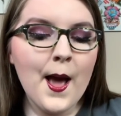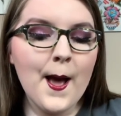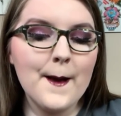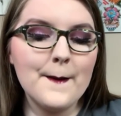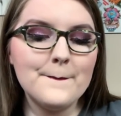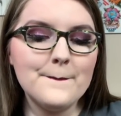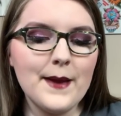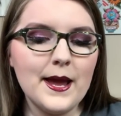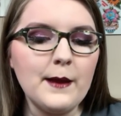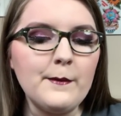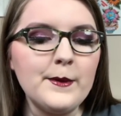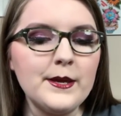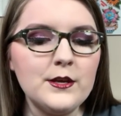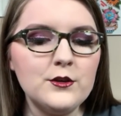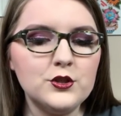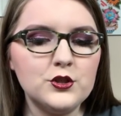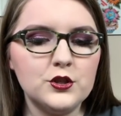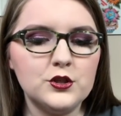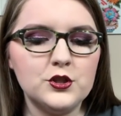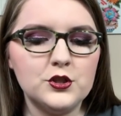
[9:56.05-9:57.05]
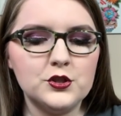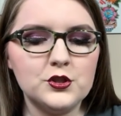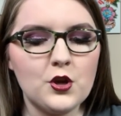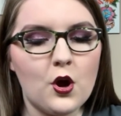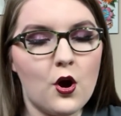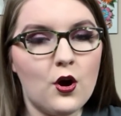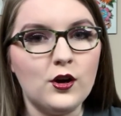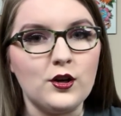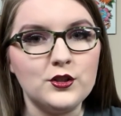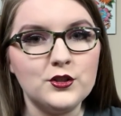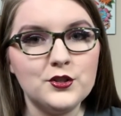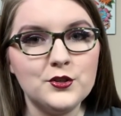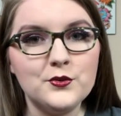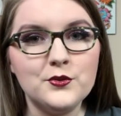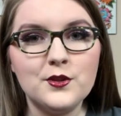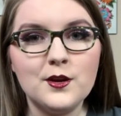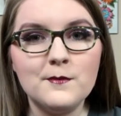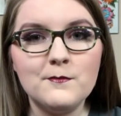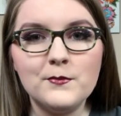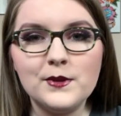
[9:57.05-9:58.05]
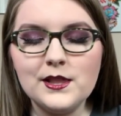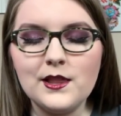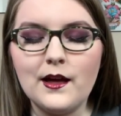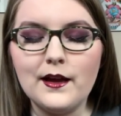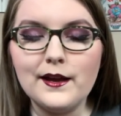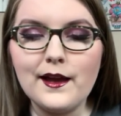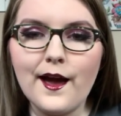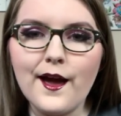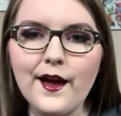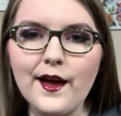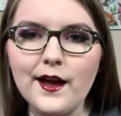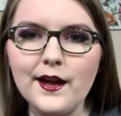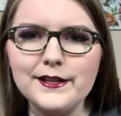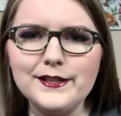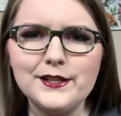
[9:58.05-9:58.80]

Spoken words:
Maybe you should just talk to them, be like, hey,